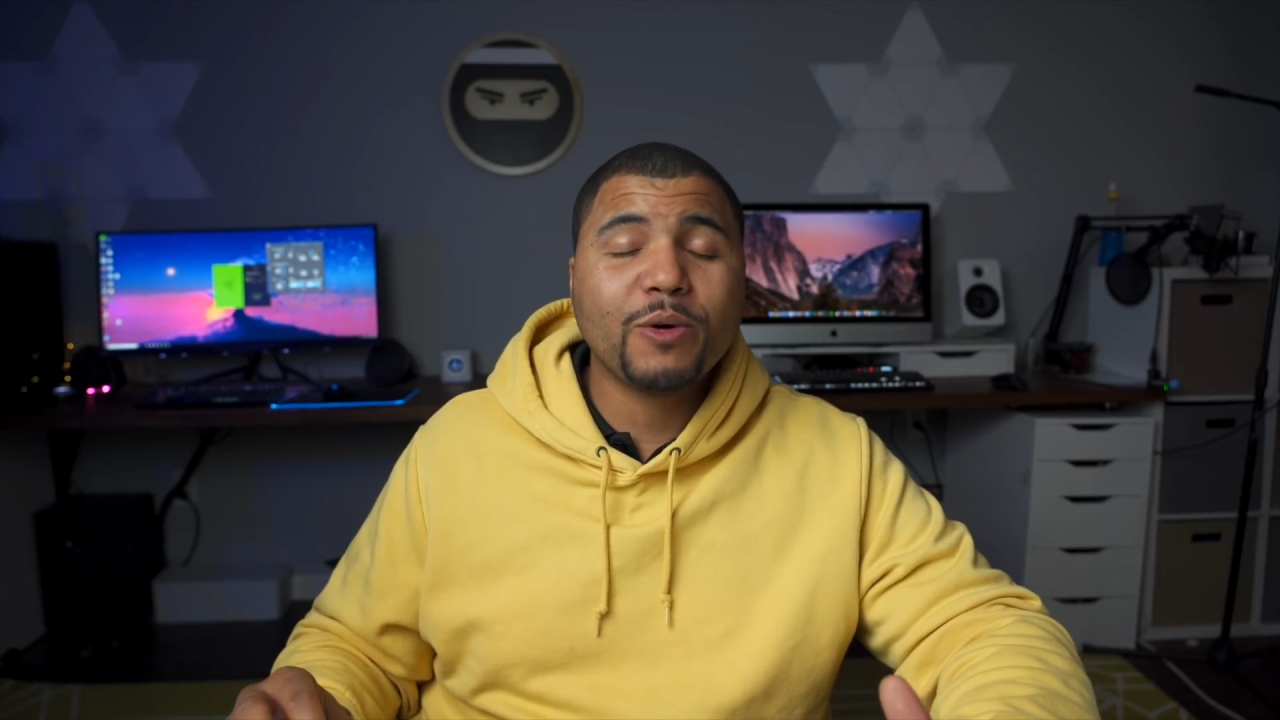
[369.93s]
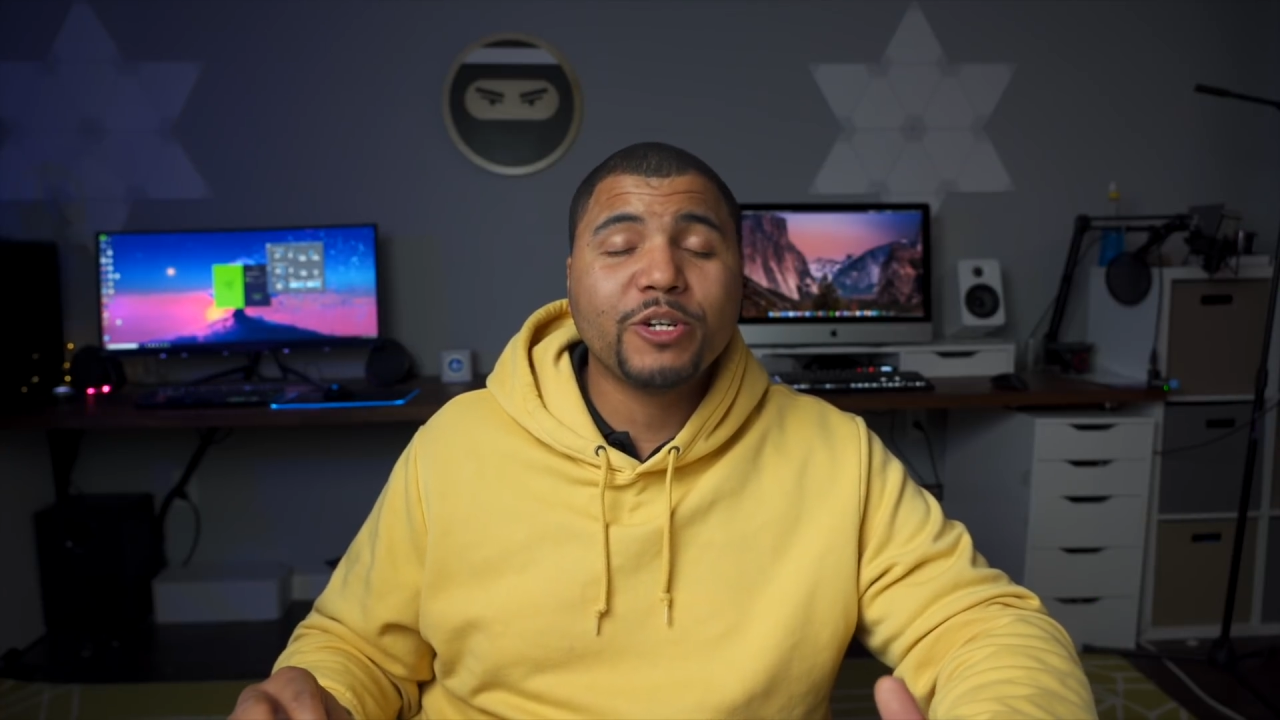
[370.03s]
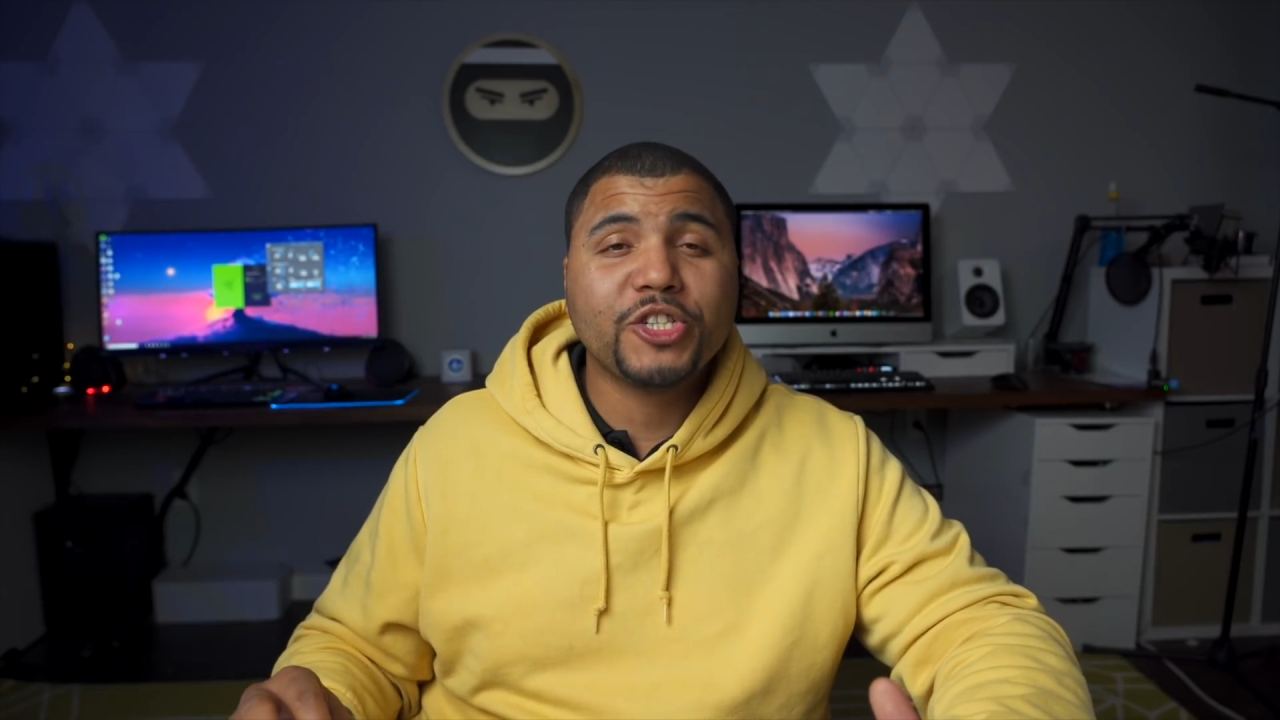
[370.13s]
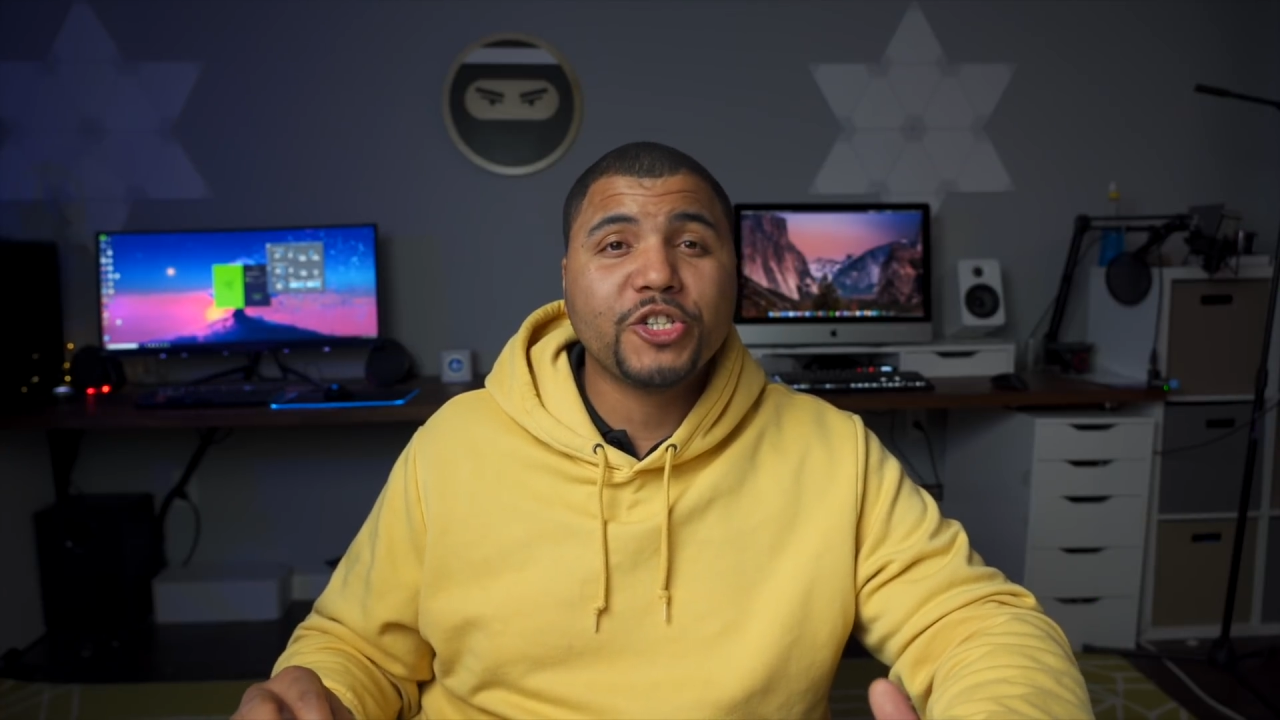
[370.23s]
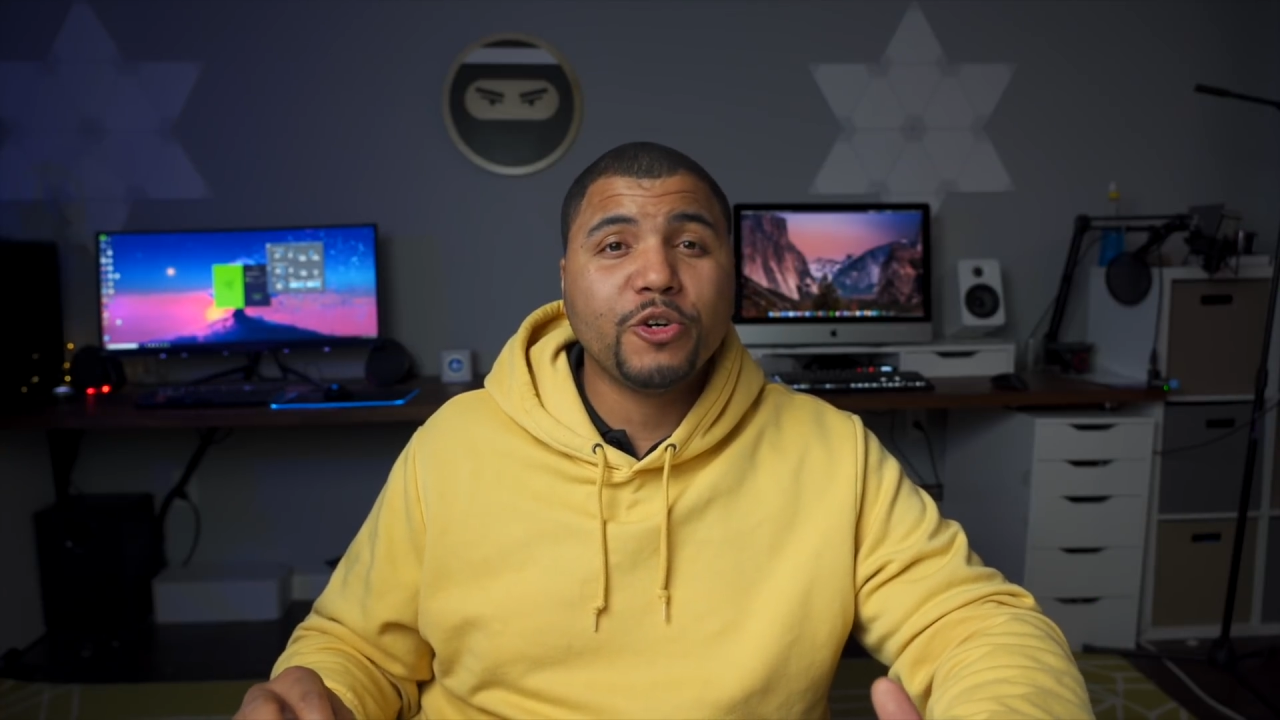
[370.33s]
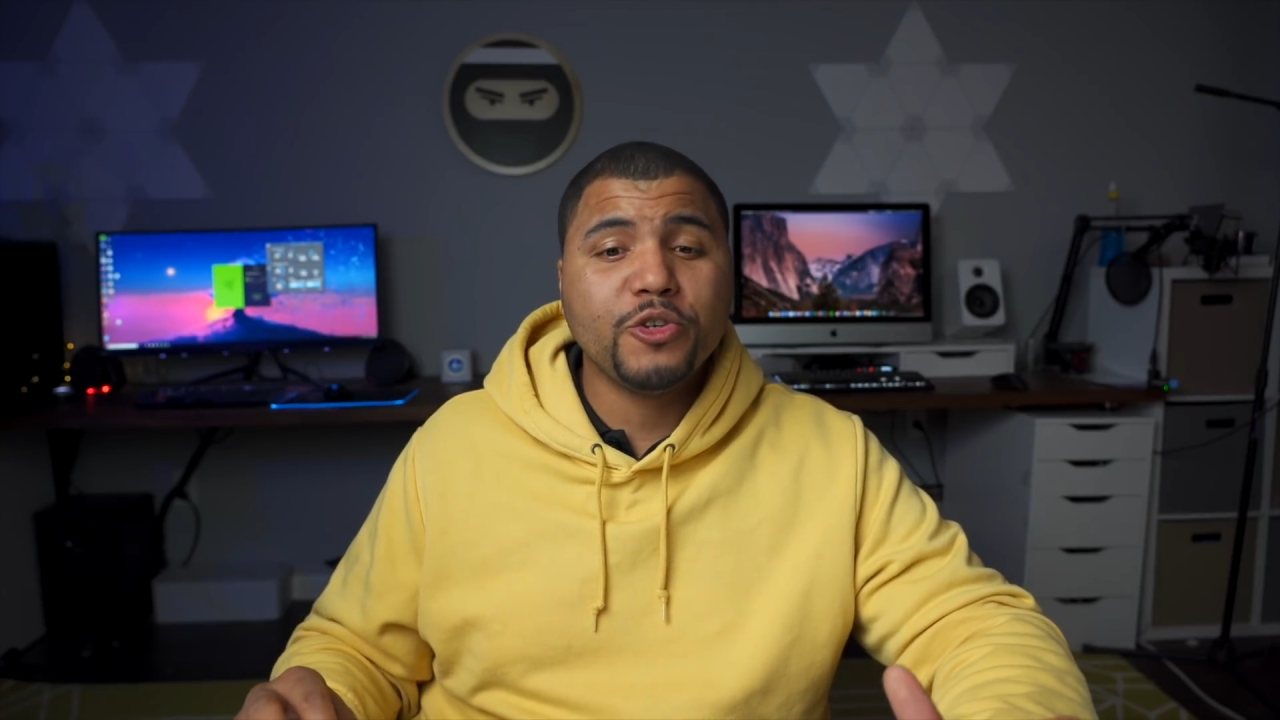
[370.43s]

I wanna show